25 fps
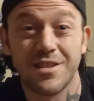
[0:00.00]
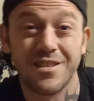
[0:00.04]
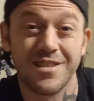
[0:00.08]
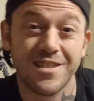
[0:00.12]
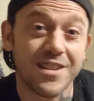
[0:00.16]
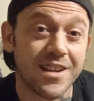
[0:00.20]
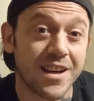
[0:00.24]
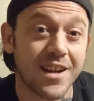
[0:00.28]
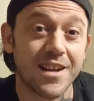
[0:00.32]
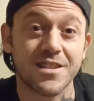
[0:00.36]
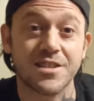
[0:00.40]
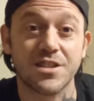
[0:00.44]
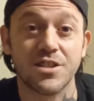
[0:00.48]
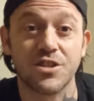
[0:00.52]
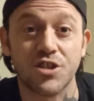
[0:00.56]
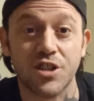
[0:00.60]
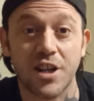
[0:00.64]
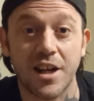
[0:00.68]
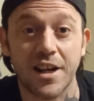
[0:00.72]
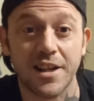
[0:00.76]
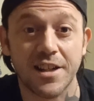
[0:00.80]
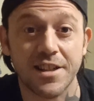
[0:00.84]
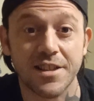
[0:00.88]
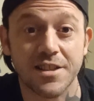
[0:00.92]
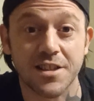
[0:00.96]
Yeah, it's a
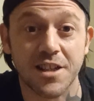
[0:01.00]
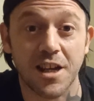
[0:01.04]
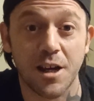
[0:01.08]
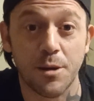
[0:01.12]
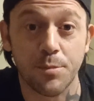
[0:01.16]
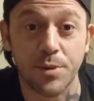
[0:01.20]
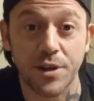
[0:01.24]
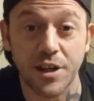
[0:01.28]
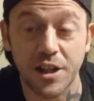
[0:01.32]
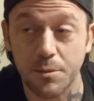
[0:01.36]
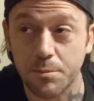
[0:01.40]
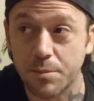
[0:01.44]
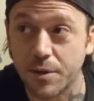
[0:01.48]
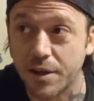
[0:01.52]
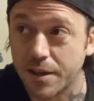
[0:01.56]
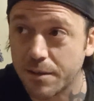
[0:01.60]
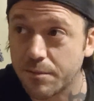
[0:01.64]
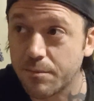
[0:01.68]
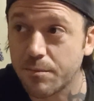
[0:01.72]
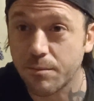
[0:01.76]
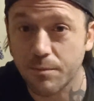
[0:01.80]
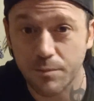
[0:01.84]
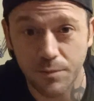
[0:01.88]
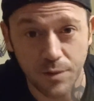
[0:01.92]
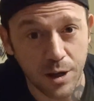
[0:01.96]
Chinese company, but
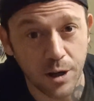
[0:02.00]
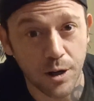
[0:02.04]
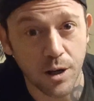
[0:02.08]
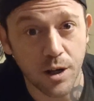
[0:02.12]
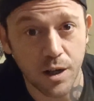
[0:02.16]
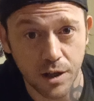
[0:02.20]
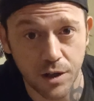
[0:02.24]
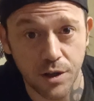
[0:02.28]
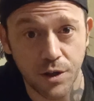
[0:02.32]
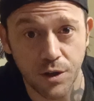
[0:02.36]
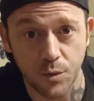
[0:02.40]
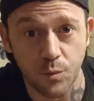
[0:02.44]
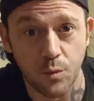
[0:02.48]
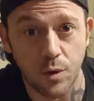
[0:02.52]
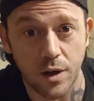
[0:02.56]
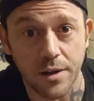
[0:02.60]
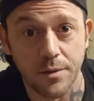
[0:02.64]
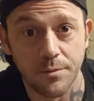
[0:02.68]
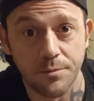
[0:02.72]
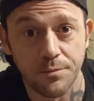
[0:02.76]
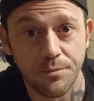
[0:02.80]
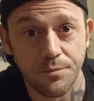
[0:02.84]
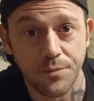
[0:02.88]
they're a good one.